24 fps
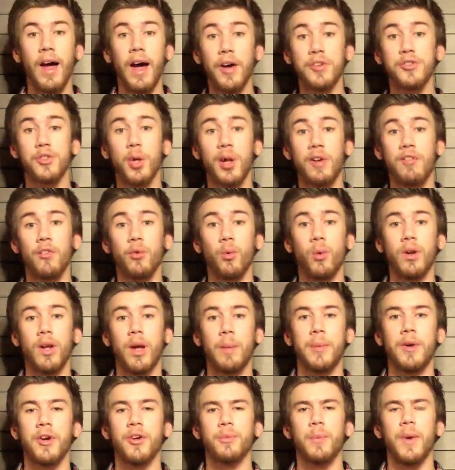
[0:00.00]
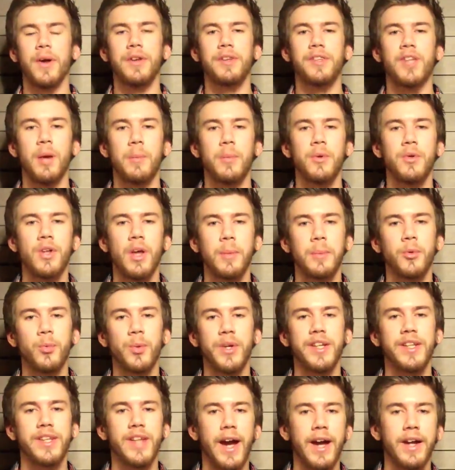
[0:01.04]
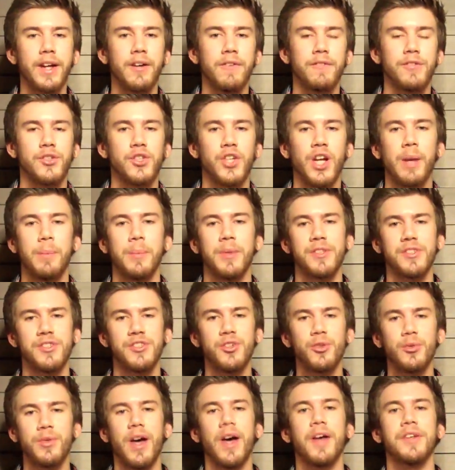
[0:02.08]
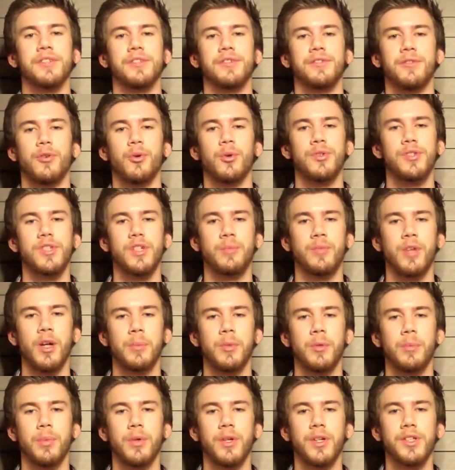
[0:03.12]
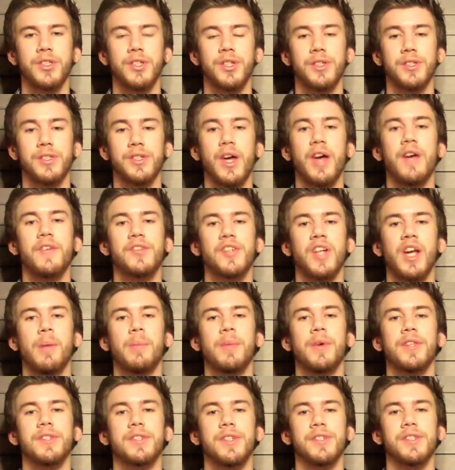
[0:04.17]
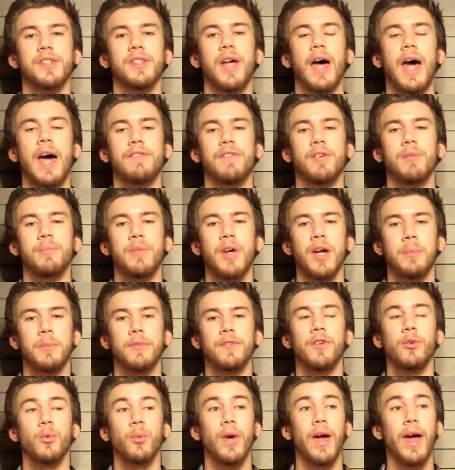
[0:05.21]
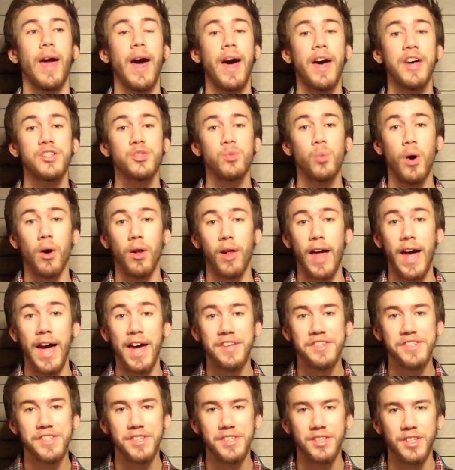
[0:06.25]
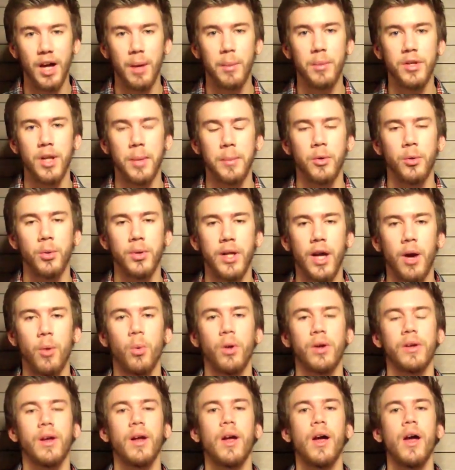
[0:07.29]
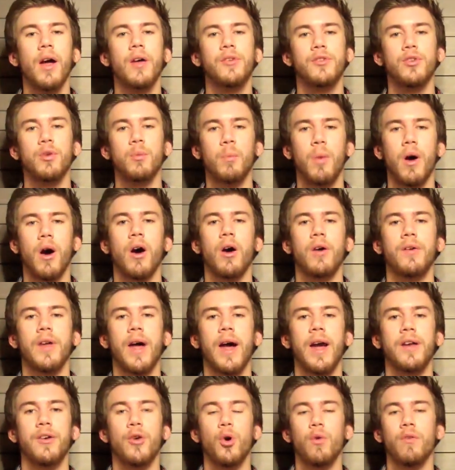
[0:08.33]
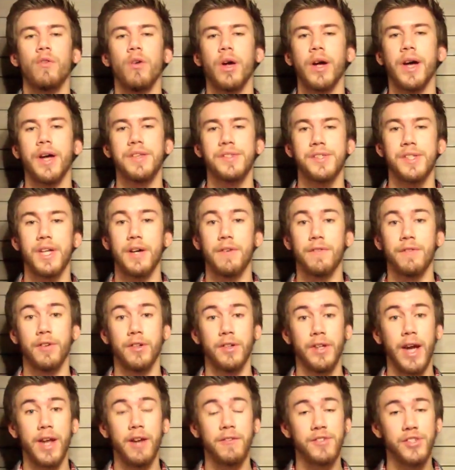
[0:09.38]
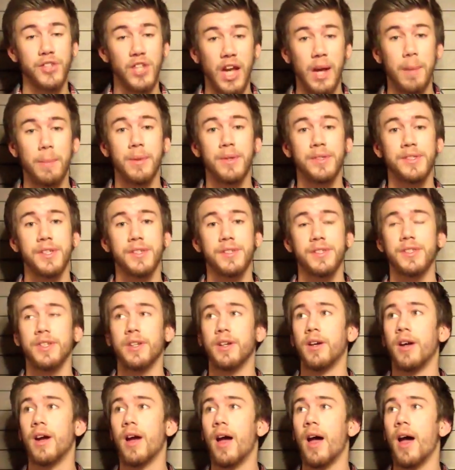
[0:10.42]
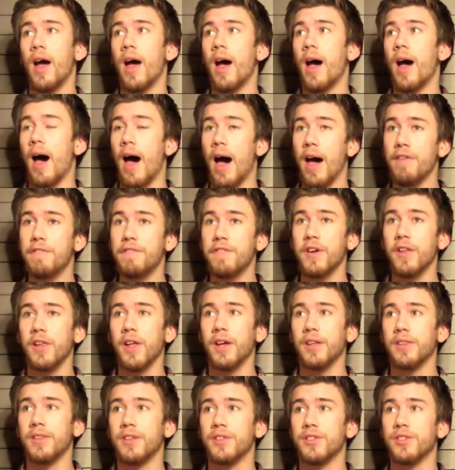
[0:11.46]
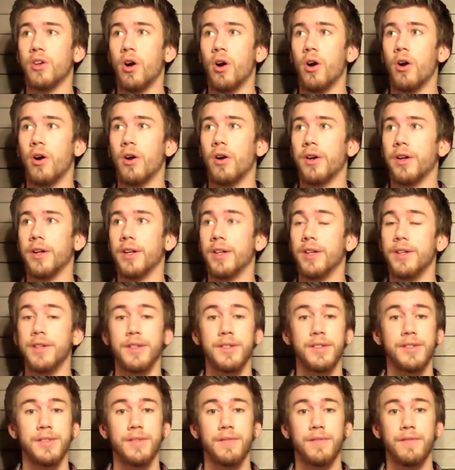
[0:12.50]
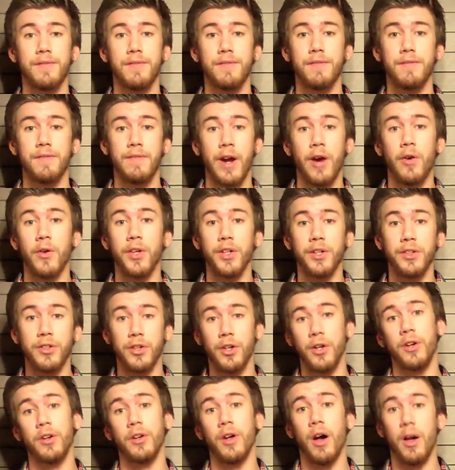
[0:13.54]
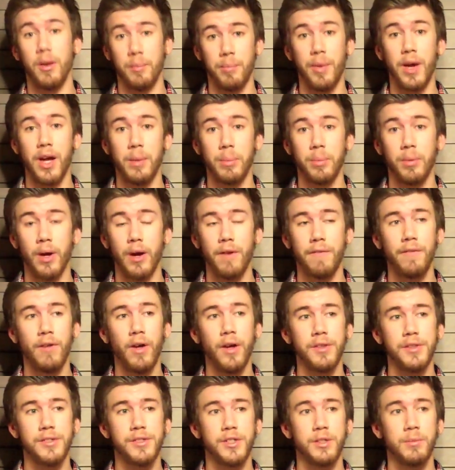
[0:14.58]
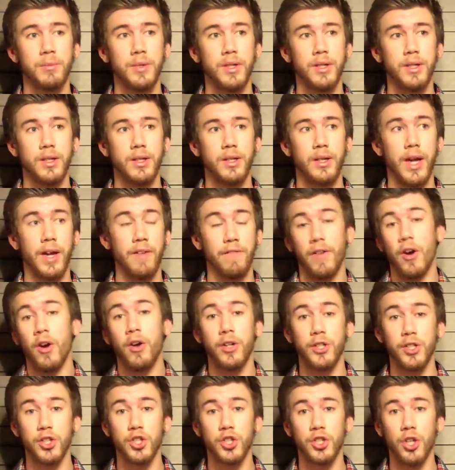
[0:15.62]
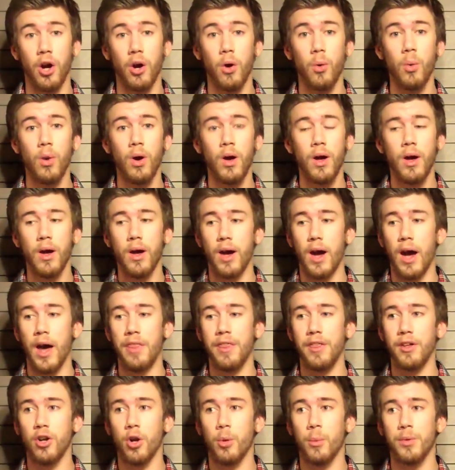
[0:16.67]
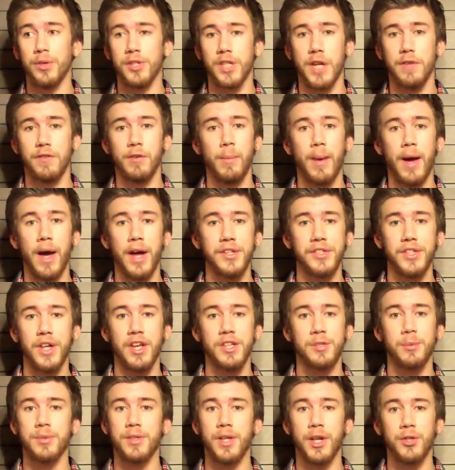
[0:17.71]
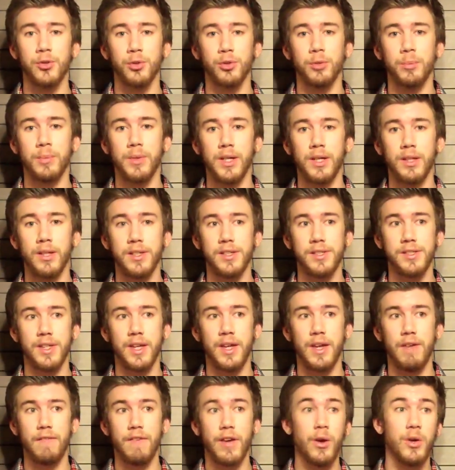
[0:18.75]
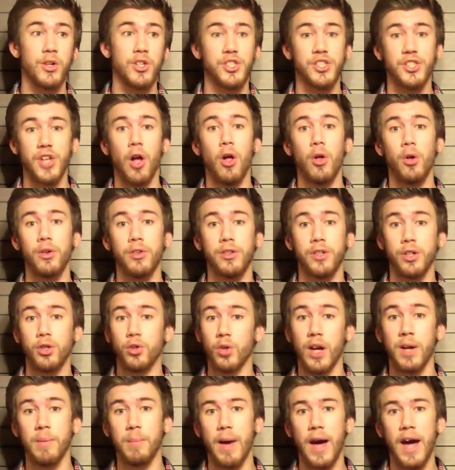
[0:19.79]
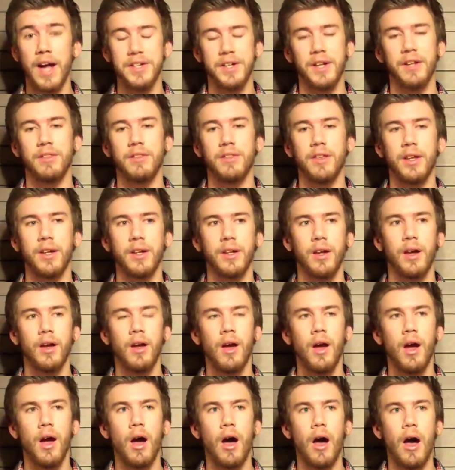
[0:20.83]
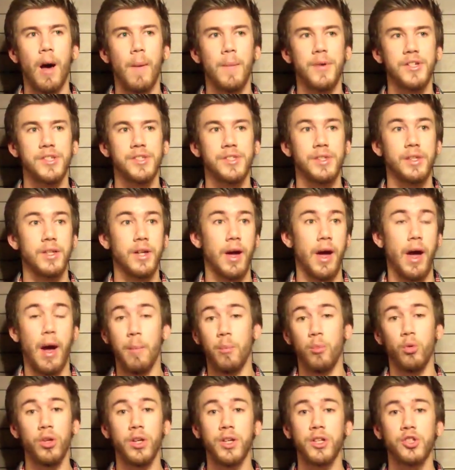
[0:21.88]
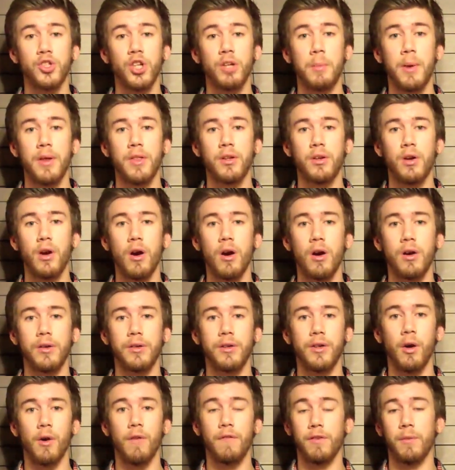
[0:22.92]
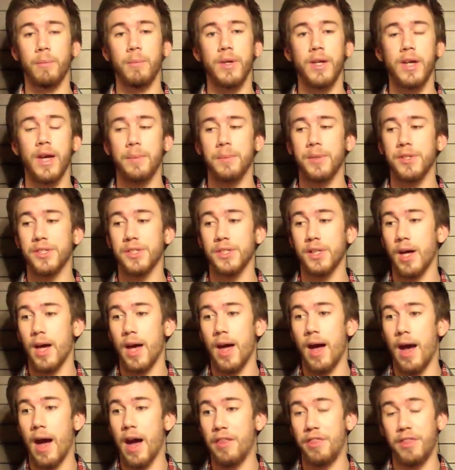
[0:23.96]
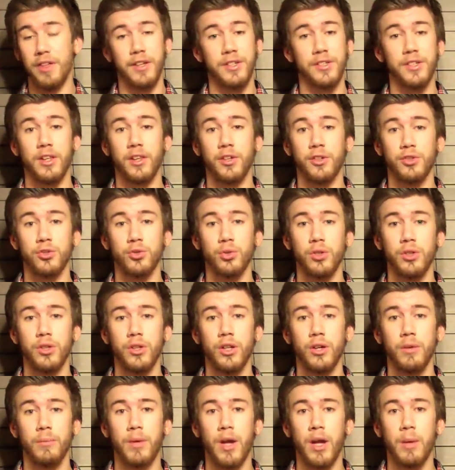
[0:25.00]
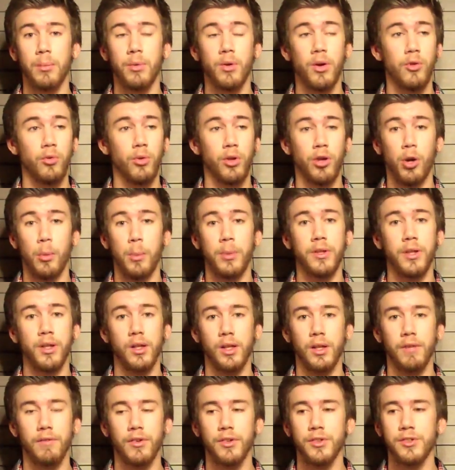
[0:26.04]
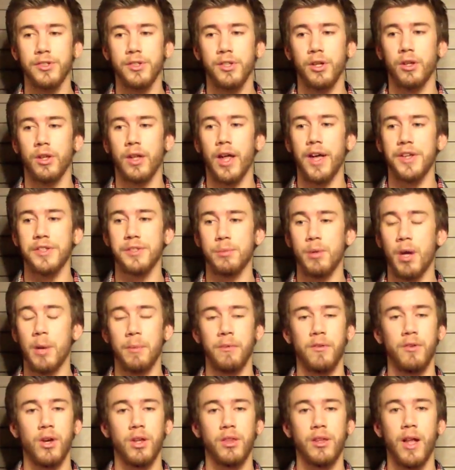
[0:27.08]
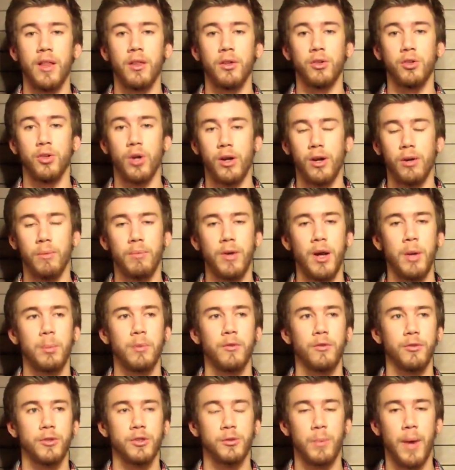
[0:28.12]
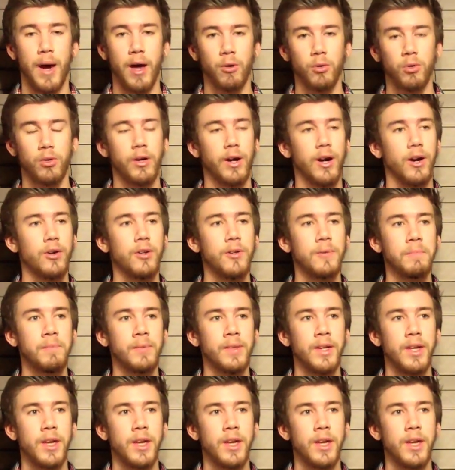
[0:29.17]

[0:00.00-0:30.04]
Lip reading: How's it going, everyone? I'm here with my WWE Night of Champions 2014 pay-per-view predictions. Night of Champions is live on pay-per-view as well as the WWE Network tomorrow night. And overall, I gotta say, for Night of Champions this year, I feel like this card is very good on paper. I feel like this could be a very good show. I think almost every match has potential to be at least a very solid to great match, I think. I'm really intrigued by the card. You know, for me, I think it looks really good on paper. I really hope it delivers. You know, the last pay-per-view I thought looked great on paper was Battleground.